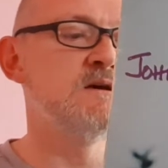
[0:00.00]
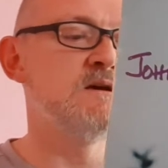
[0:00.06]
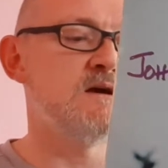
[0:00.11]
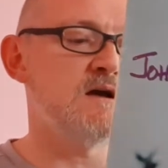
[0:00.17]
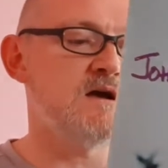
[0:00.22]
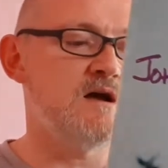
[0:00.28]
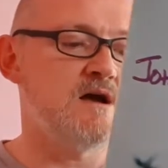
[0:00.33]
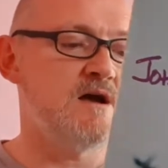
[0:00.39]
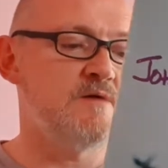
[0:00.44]

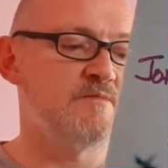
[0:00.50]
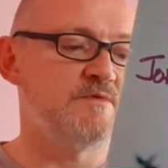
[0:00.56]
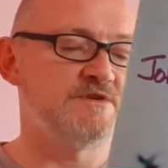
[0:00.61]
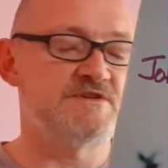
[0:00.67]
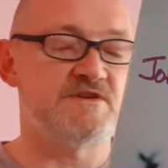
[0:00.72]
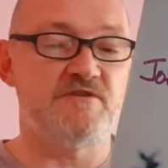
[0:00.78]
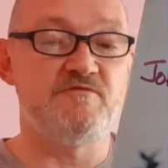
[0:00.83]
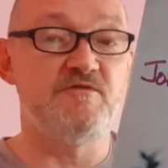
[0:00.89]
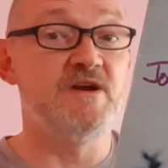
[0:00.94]

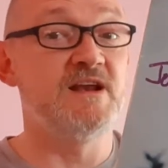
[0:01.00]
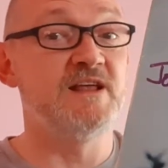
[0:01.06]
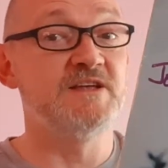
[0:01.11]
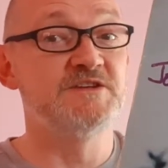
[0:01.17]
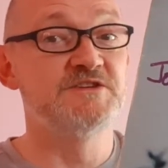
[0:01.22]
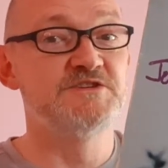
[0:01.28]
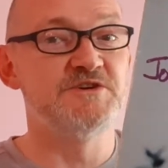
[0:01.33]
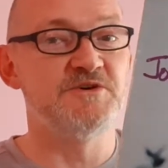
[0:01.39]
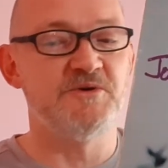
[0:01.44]
which I really
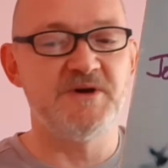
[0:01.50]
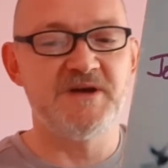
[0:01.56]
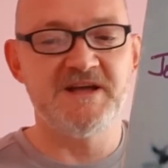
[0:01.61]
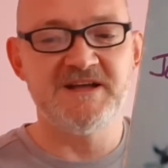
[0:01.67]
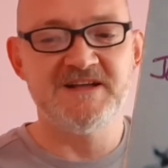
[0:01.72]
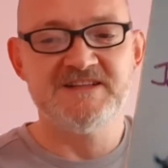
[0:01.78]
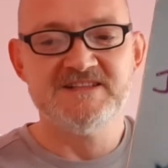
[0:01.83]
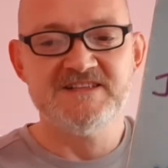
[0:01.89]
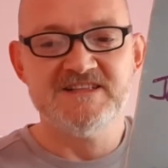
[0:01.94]
enjoy.
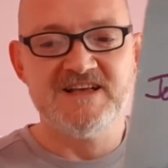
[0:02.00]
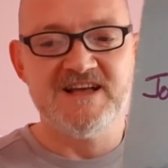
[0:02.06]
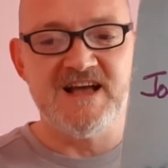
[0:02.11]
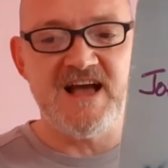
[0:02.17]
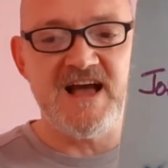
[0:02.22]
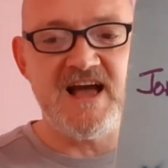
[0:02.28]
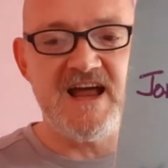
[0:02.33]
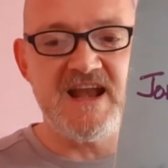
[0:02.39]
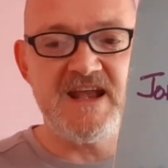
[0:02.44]

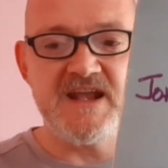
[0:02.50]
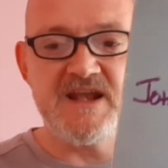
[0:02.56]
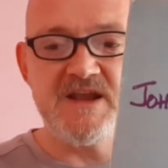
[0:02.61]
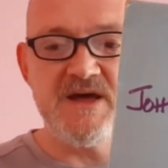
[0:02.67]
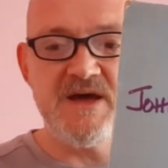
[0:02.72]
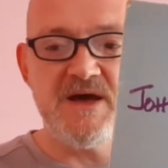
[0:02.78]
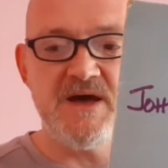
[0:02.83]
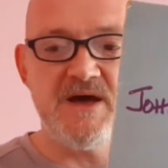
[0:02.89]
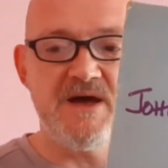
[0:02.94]
And
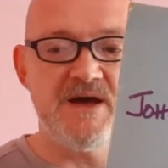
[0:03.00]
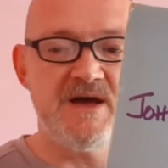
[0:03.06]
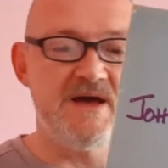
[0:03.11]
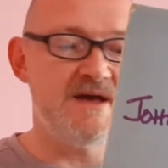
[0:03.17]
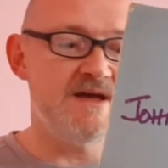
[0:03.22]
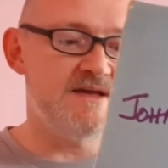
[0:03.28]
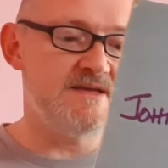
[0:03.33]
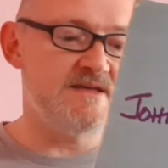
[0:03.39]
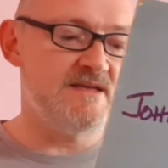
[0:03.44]

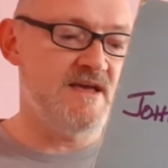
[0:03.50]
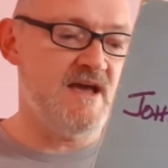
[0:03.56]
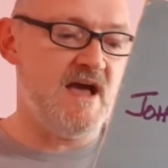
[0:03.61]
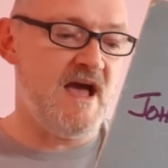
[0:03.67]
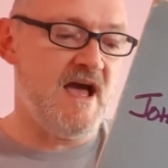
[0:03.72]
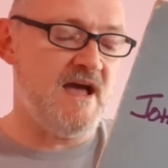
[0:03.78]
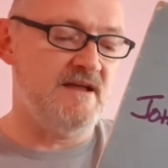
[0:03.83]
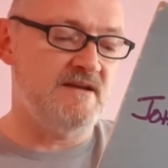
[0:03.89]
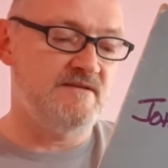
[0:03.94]

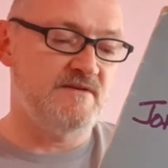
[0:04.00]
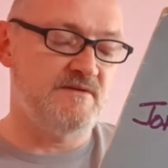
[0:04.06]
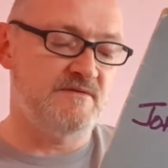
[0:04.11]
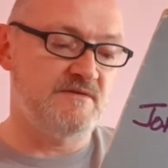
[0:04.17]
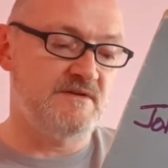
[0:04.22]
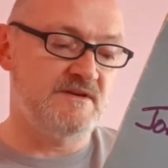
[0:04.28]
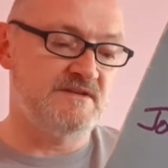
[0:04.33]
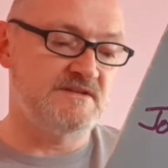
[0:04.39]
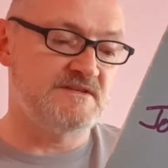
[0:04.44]
yeah,
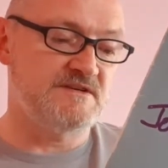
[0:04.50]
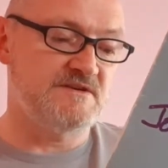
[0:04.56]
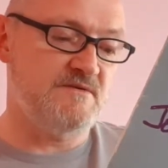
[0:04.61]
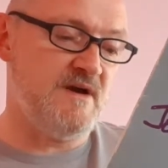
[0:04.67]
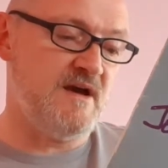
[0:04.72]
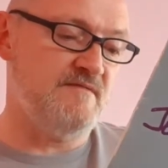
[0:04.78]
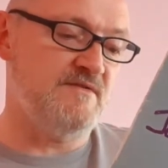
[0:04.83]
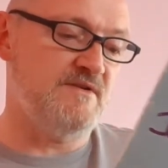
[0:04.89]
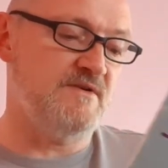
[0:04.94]
nothing too
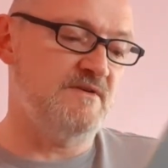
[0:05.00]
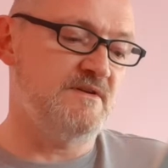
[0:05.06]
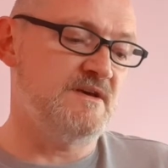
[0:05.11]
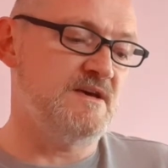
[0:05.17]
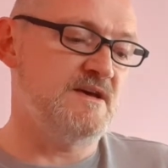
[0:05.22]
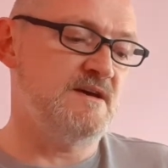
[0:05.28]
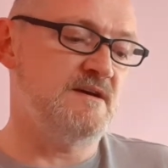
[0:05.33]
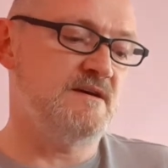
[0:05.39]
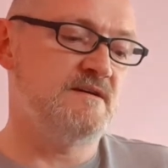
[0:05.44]
heavy on
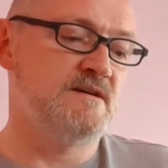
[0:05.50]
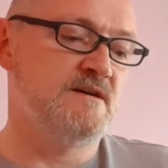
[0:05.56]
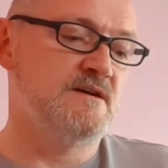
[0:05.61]
here.